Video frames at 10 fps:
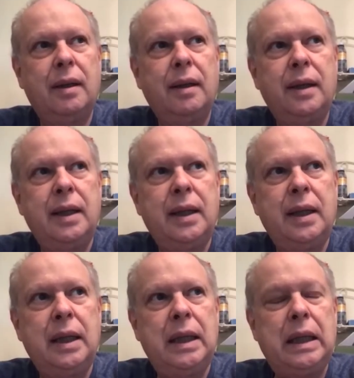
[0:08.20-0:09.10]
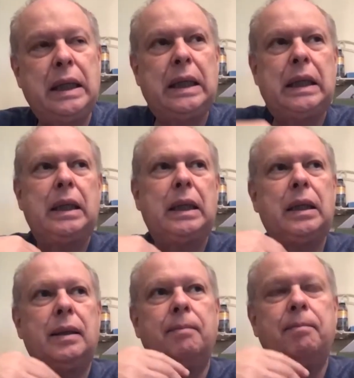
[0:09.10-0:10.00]
The
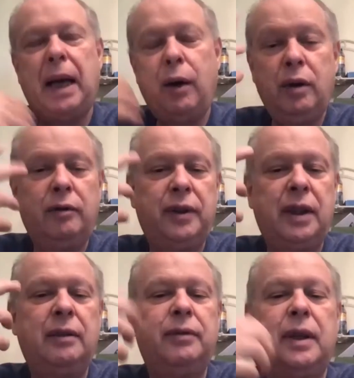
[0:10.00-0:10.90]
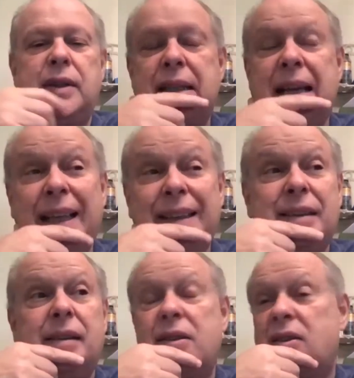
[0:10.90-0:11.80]
power of love is not
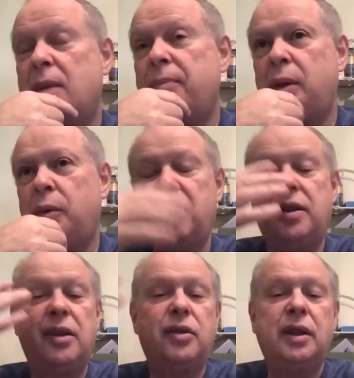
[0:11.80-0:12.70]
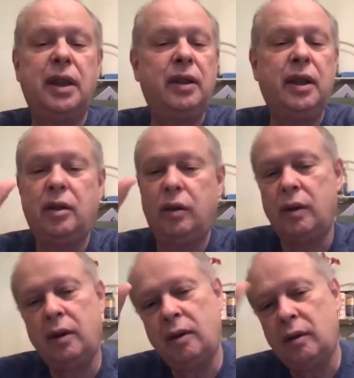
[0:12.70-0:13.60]
something which is esoteric
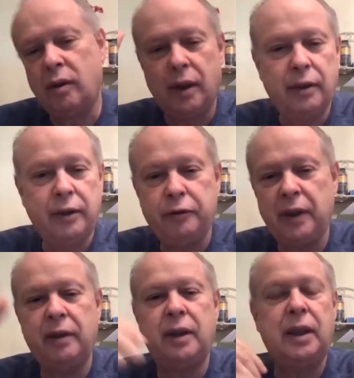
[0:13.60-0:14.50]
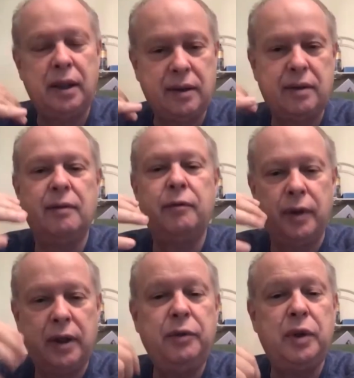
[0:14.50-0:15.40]
or, or airy-fairy. It's
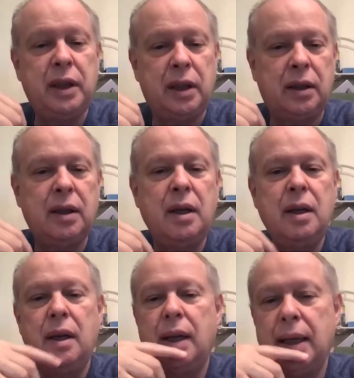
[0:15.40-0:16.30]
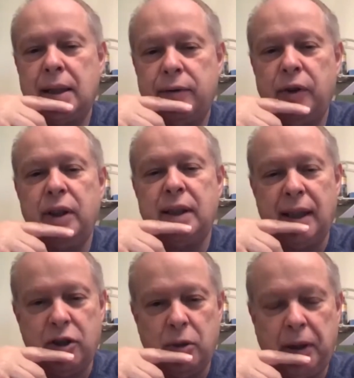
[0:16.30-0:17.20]
very real. It's very
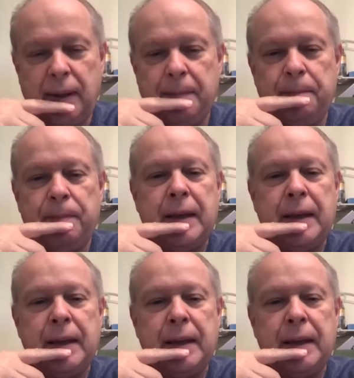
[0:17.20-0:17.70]
tangible.